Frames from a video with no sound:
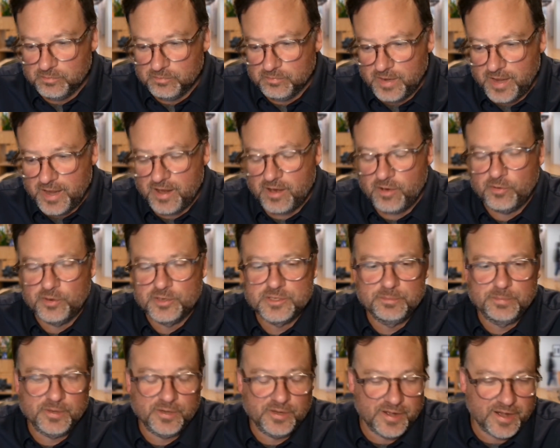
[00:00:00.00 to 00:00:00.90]
hours
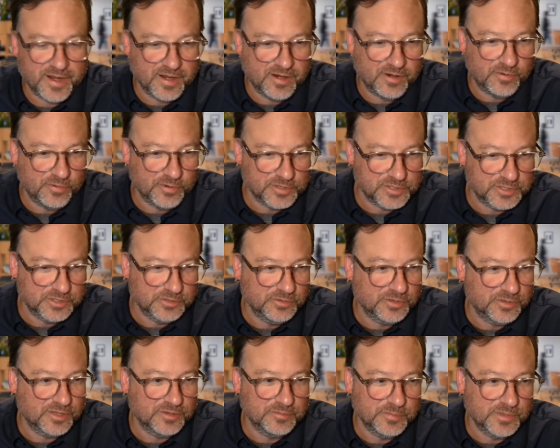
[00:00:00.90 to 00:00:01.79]
upon hours
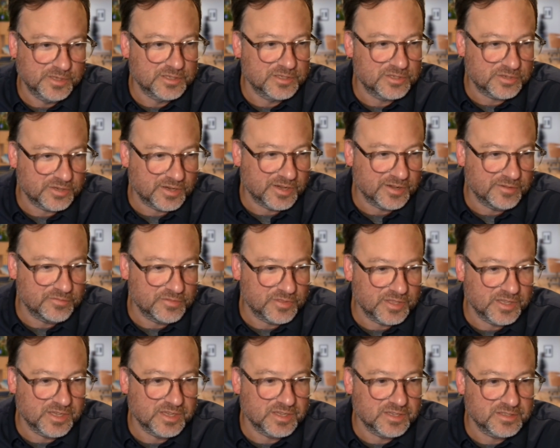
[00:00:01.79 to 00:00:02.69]
doing administrative
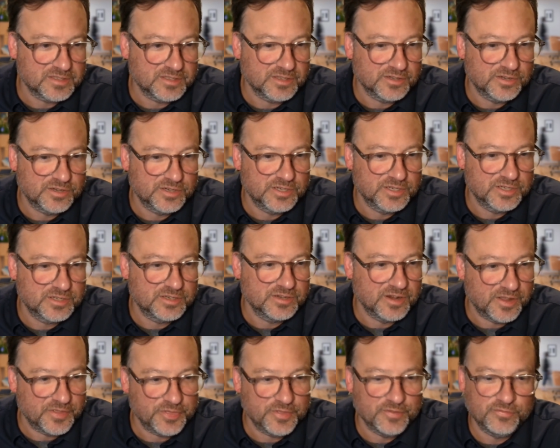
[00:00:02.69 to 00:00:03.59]
things that are just
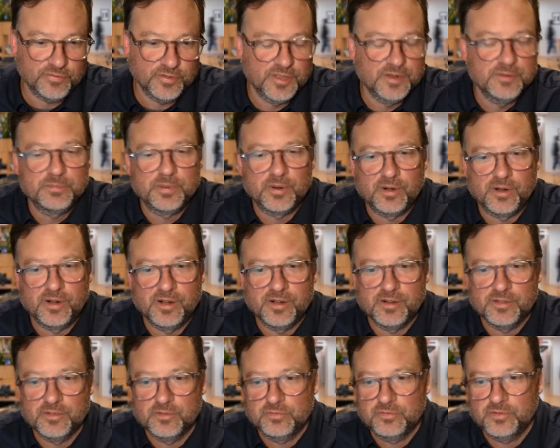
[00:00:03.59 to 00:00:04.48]
not the fun part
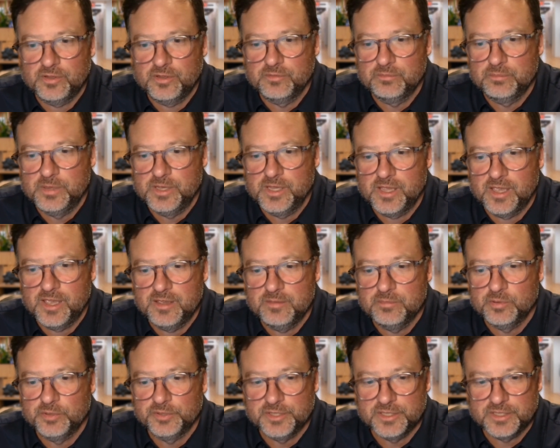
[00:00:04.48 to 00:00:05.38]
of being
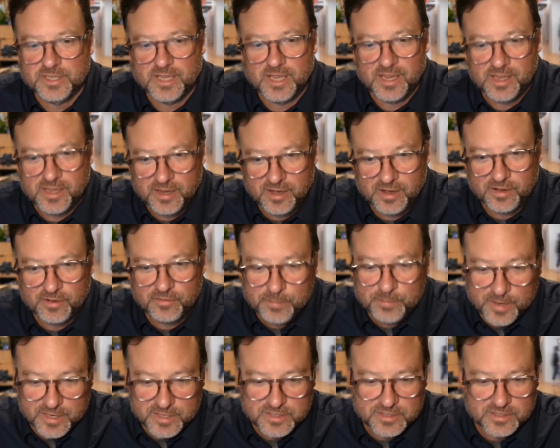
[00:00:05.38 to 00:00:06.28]
able to take care of
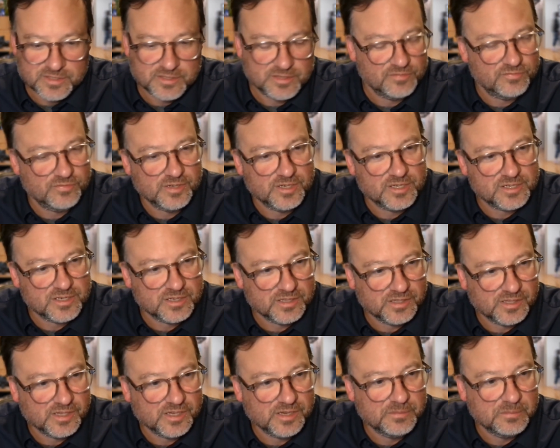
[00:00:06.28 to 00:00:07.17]
patients
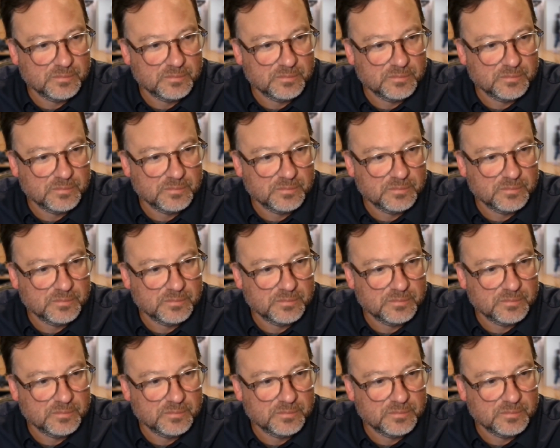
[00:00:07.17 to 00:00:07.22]
efficiently.